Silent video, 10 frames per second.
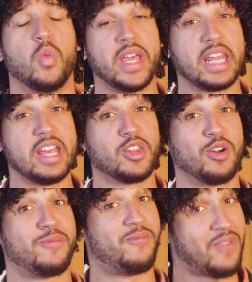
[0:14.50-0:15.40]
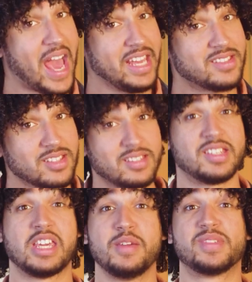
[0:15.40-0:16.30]
We can either fight
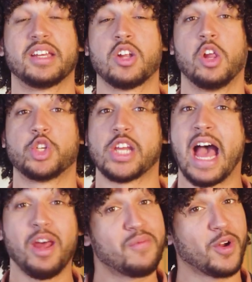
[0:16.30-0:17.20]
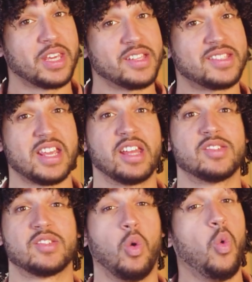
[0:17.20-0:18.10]
to keep technology out of our kids'
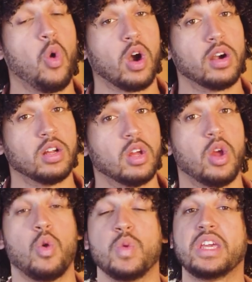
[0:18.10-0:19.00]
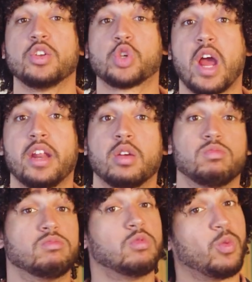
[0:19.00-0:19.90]
hands, or we can try
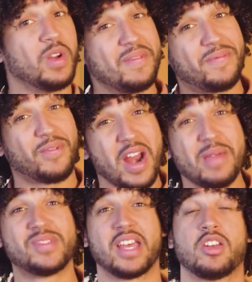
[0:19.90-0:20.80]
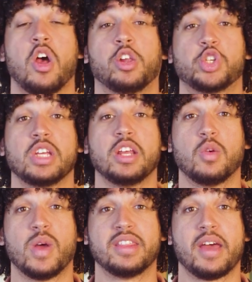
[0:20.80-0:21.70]
to reframe technology in
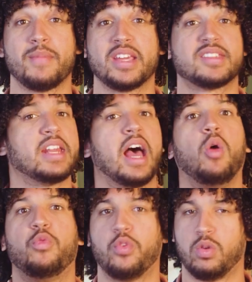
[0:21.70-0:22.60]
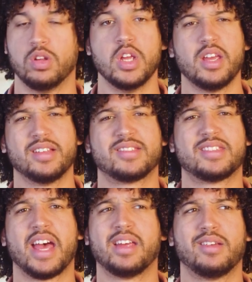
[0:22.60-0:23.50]
a way that makes it helpful
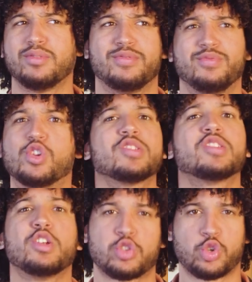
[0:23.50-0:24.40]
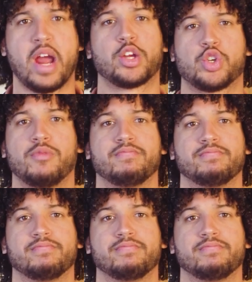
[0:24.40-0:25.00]
instead of just a distraction.